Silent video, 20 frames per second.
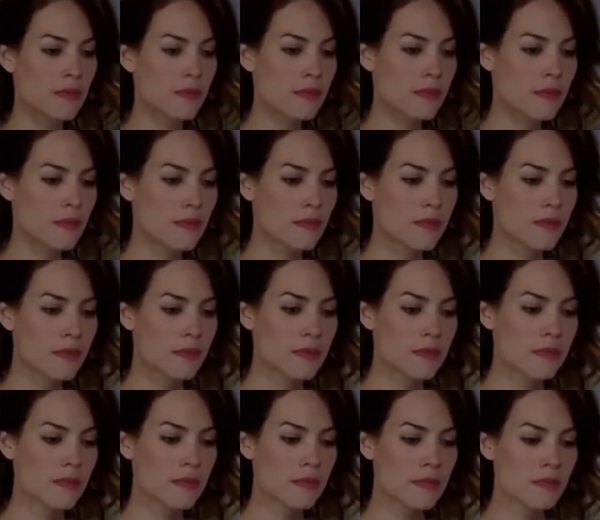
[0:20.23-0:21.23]

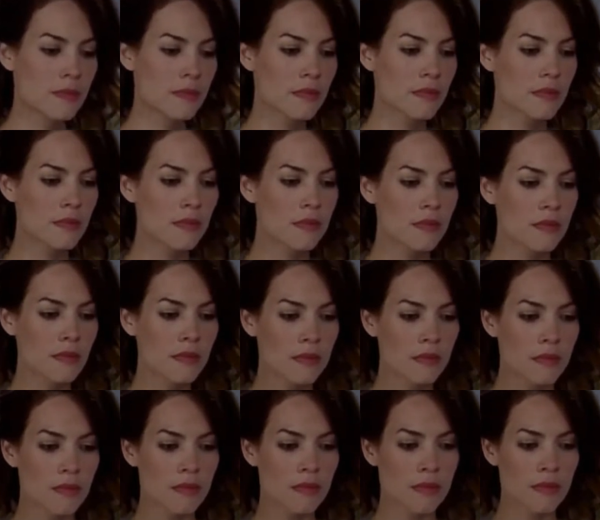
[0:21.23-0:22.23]

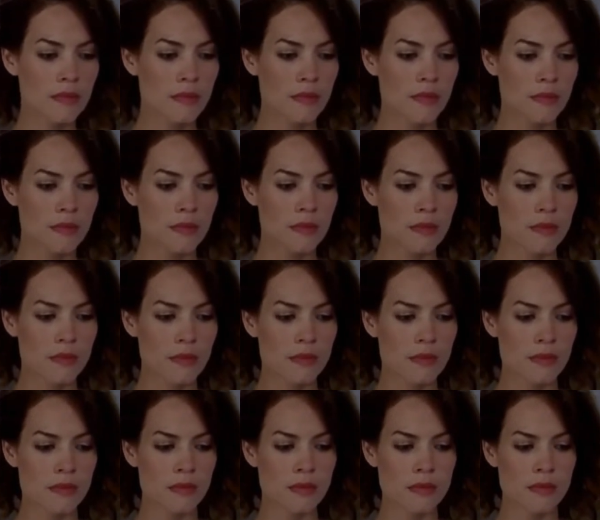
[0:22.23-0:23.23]

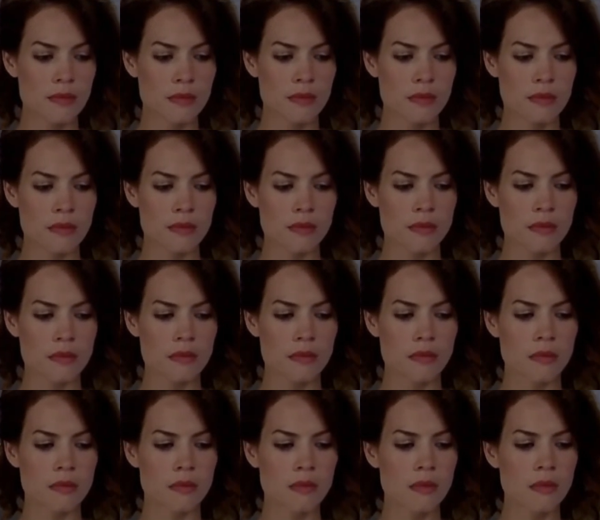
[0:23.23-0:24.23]

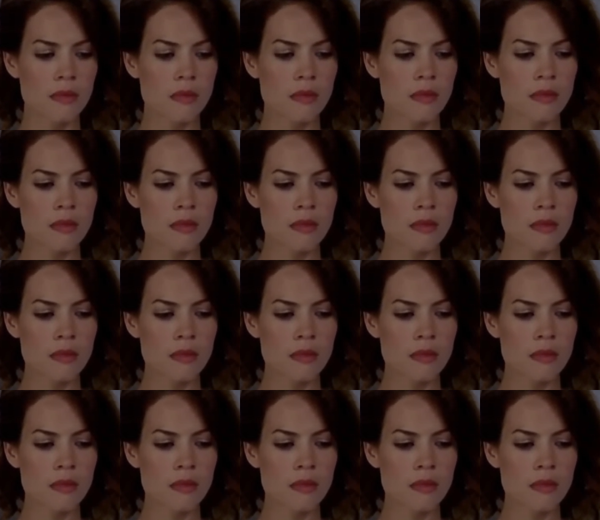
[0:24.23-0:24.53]
(silent)